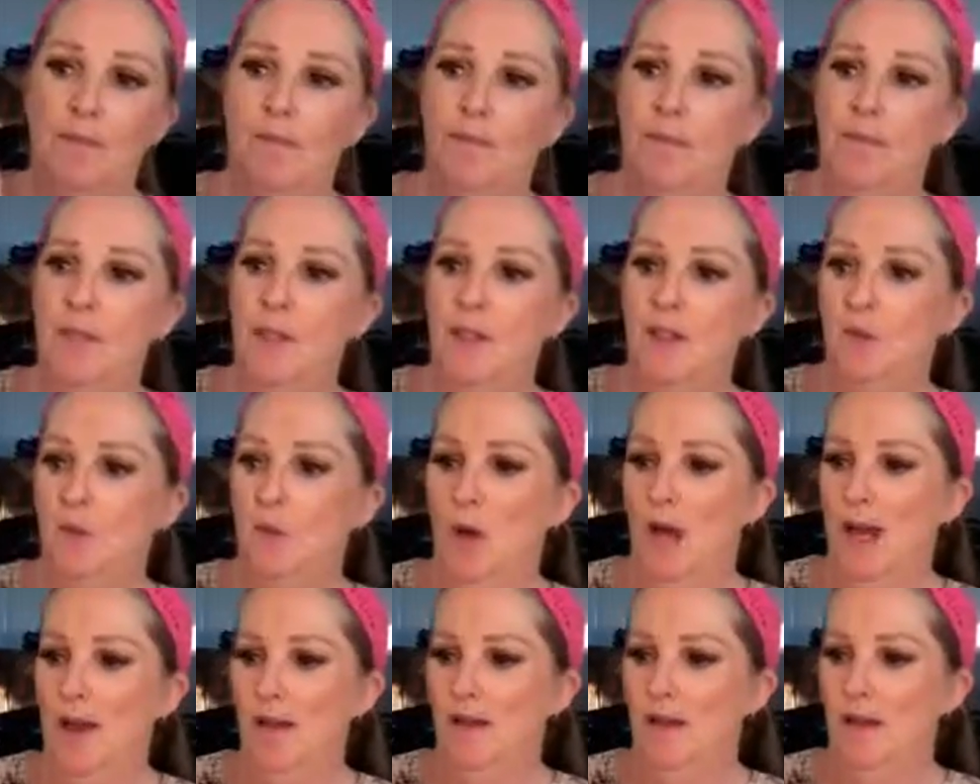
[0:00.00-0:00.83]
This
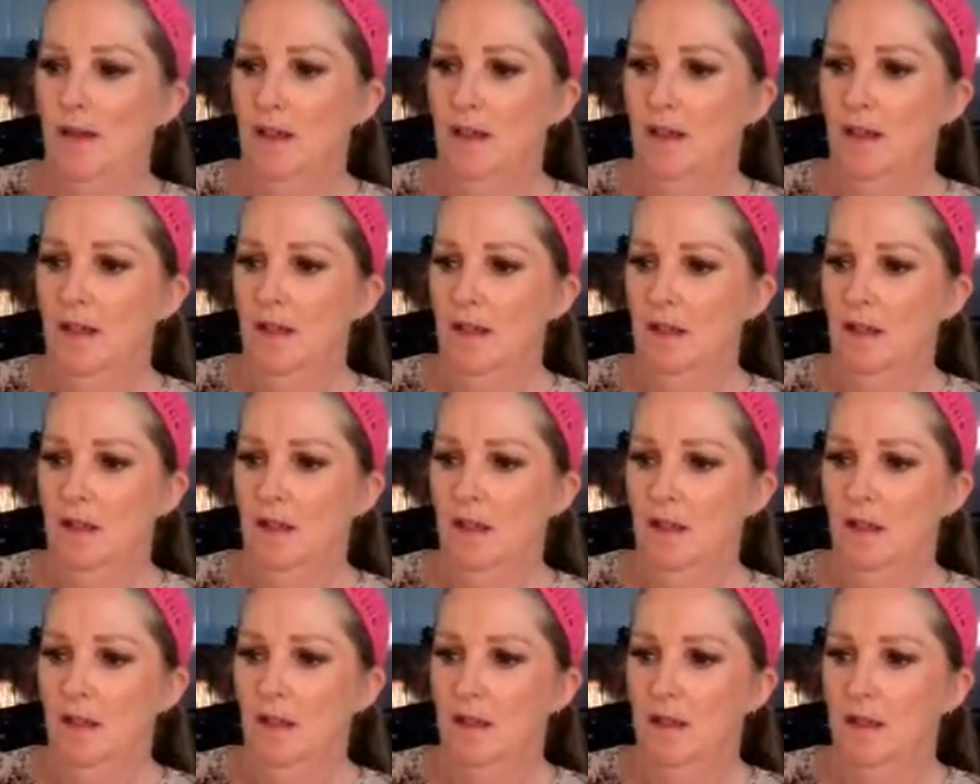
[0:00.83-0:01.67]
one,
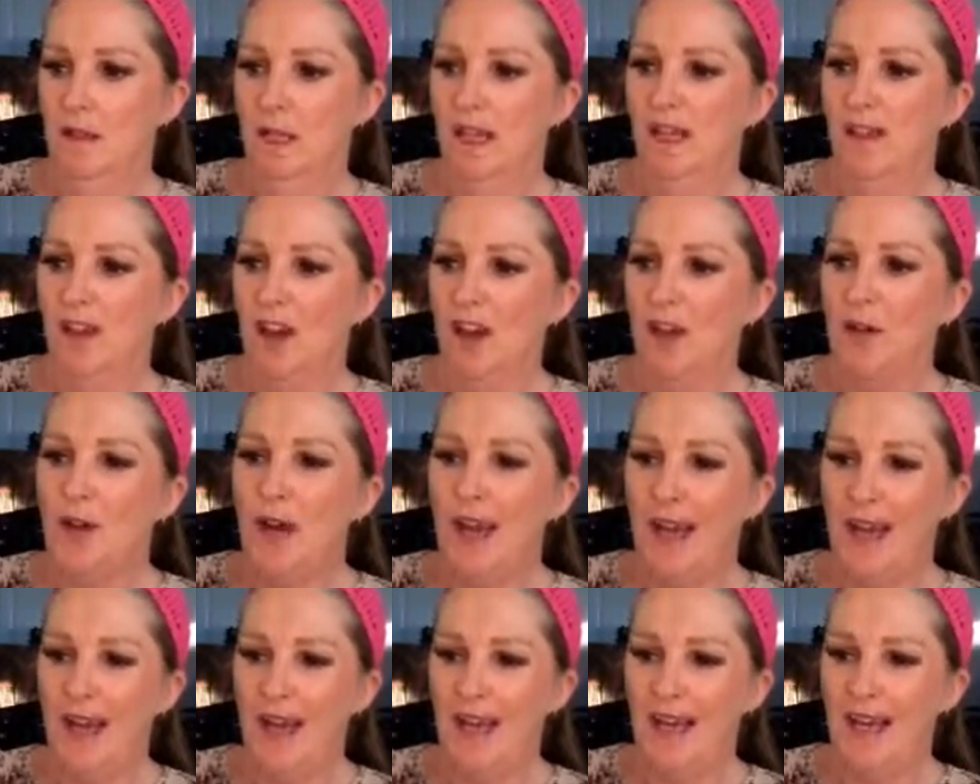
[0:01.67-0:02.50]
it's
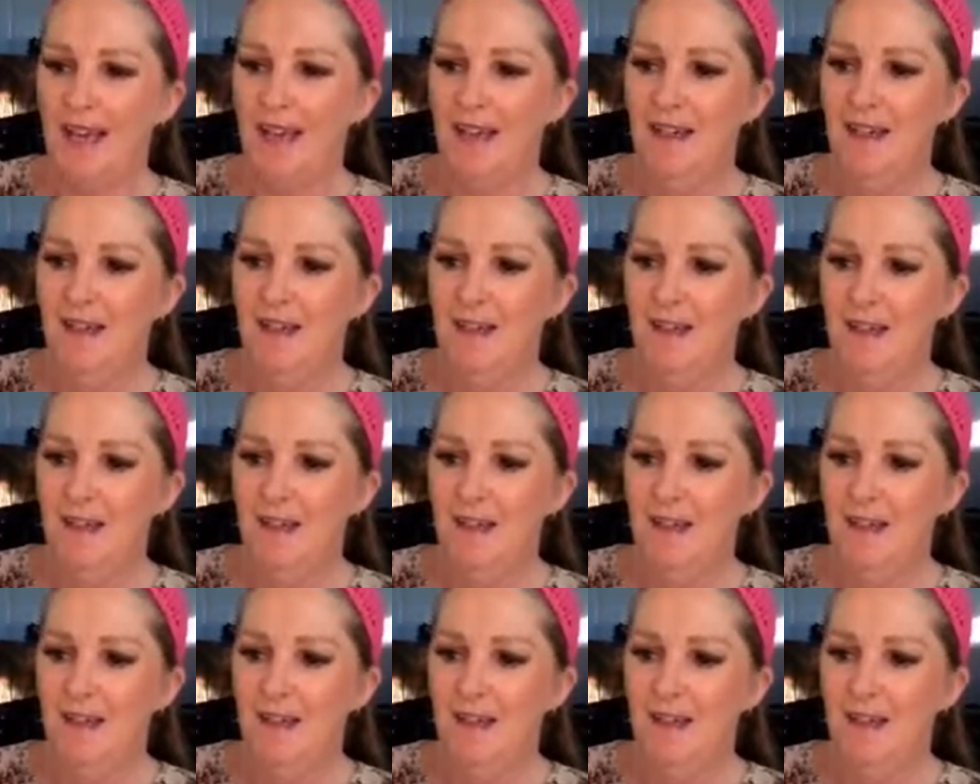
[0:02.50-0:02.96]
okay.